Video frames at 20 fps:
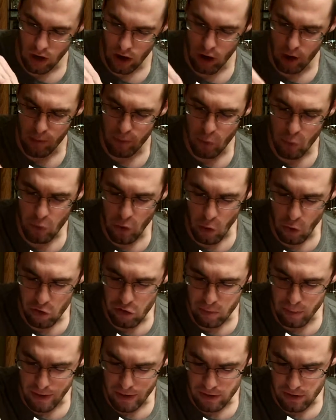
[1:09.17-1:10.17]
Um, who
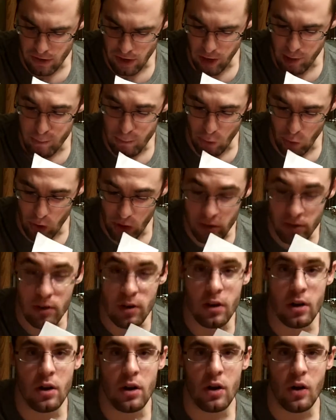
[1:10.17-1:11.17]
knows? It may slip, or
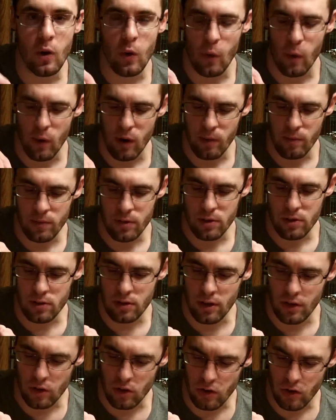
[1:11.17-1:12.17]
or
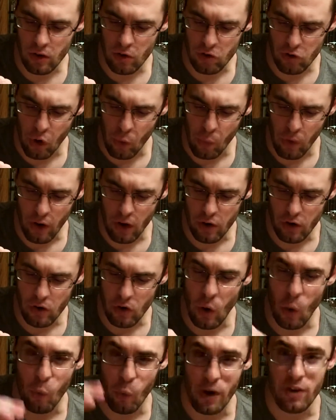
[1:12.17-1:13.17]
and there's no
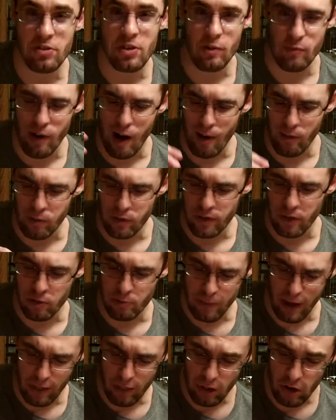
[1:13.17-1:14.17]
no risk involved with
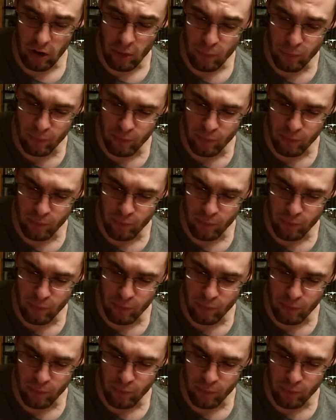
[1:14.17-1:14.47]
this method.